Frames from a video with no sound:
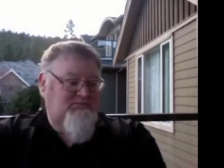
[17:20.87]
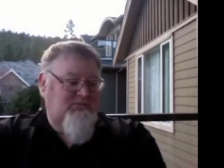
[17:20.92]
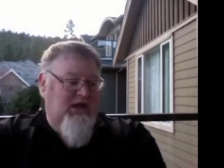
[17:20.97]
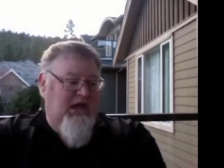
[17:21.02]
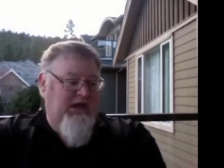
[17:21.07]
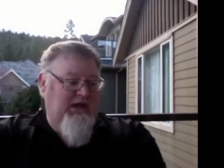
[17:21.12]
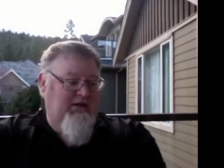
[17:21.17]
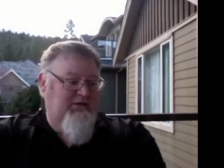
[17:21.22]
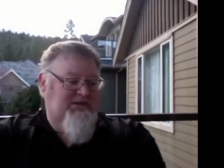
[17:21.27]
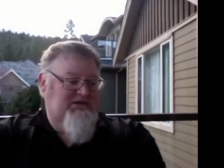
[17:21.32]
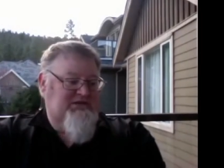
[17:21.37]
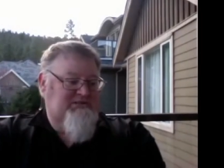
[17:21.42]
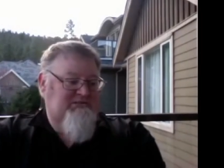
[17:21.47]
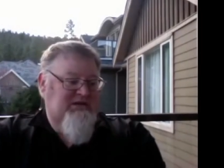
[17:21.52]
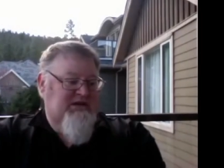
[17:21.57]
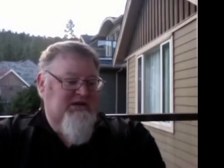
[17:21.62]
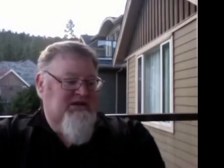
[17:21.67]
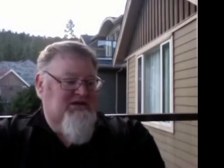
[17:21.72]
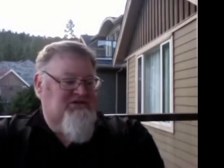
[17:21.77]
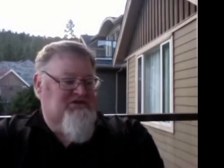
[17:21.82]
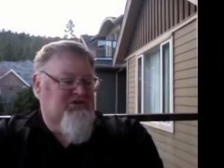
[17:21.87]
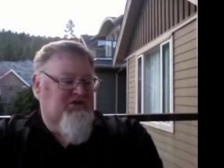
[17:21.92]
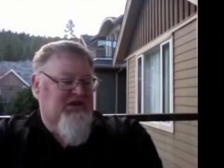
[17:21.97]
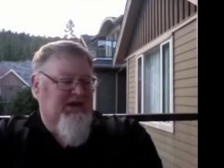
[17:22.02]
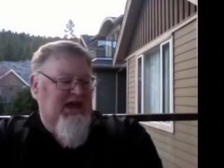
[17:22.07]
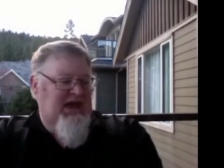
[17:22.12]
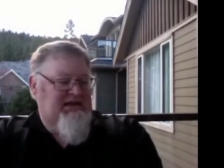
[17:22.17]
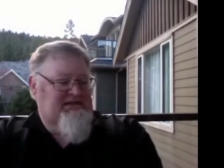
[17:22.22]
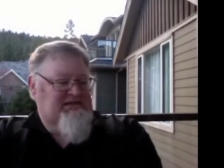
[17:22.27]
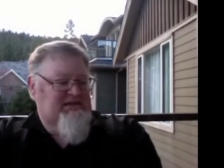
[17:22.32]
anyways, so
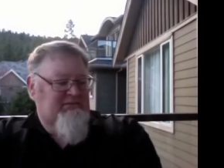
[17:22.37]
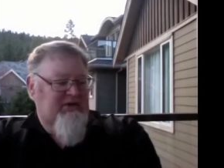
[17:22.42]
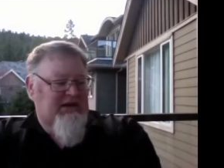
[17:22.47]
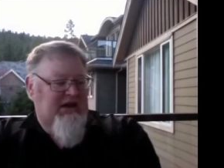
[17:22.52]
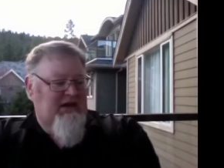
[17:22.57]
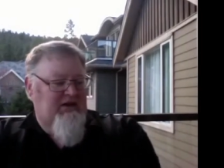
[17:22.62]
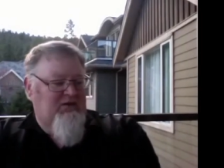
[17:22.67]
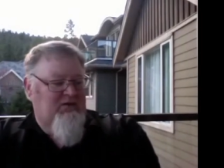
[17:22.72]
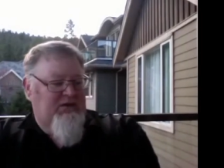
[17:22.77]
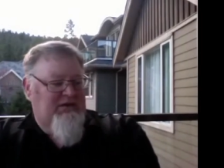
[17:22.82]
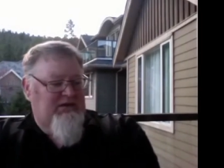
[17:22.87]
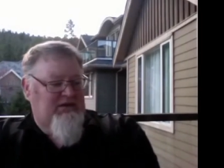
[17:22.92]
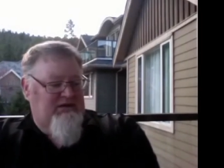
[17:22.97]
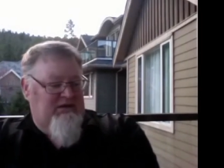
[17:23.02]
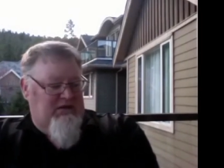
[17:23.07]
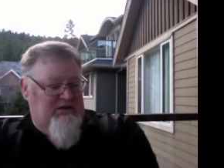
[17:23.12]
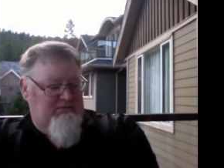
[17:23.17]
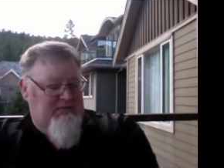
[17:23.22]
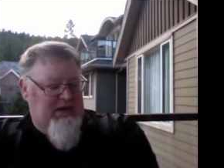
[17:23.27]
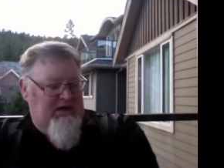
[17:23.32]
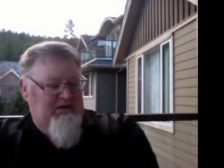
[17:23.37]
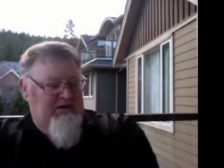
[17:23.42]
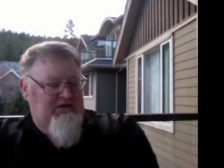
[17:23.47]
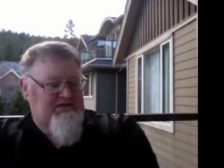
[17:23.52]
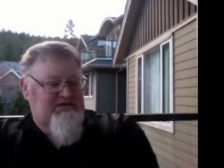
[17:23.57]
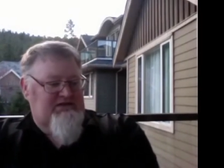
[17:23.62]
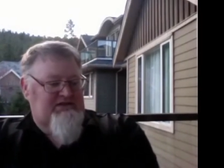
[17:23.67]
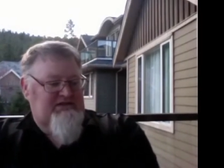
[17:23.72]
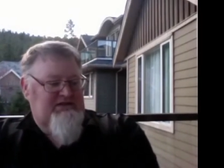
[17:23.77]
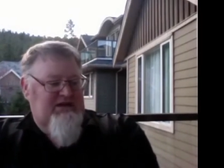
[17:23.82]
he asked them on the hour what they got better.
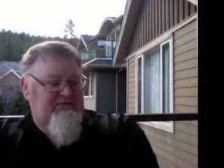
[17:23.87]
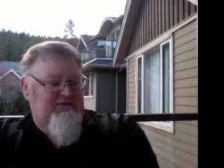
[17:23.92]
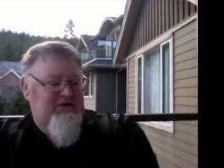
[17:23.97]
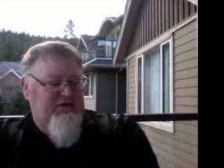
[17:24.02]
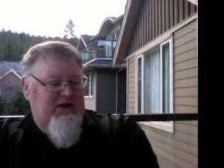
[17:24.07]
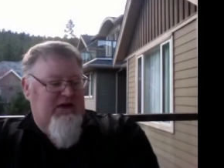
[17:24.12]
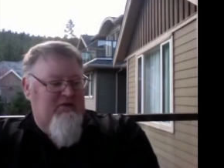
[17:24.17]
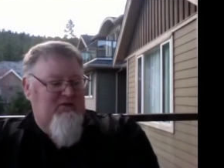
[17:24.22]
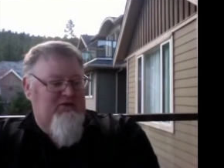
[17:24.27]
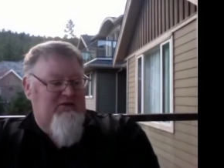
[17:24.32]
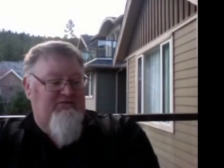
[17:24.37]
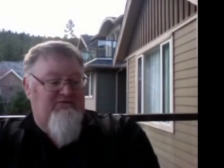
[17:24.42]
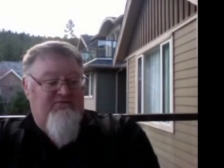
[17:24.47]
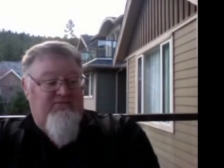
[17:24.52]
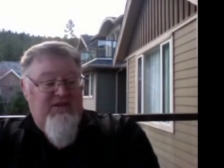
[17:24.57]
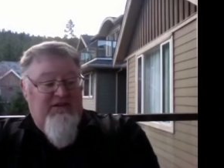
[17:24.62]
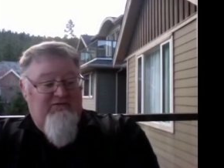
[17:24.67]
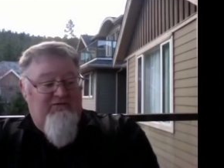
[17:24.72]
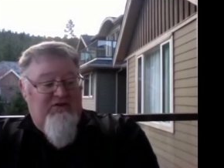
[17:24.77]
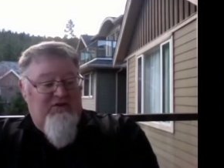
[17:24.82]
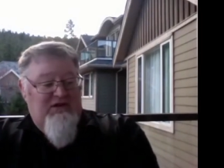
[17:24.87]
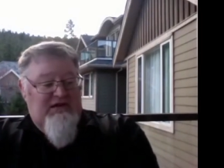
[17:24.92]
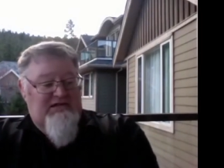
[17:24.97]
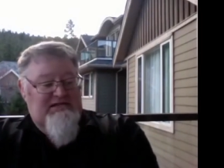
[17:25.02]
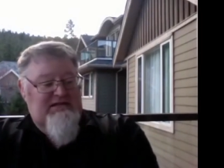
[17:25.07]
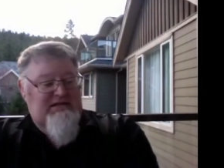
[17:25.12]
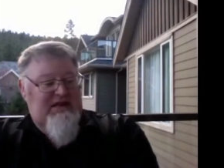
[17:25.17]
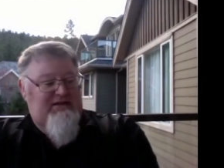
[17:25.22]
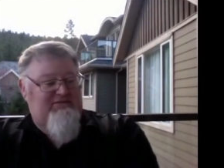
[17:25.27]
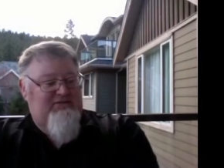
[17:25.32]
It's the seventh hour. The fever has
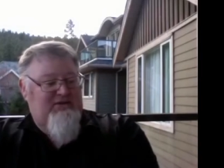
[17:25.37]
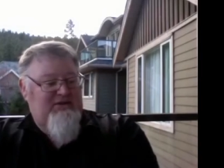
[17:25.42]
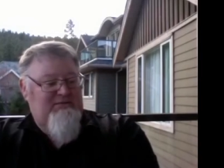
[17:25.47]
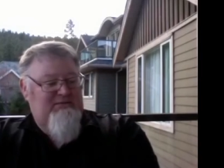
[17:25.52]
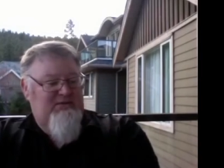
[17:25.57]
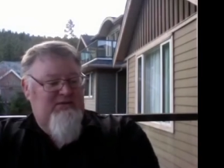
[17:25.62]
left him.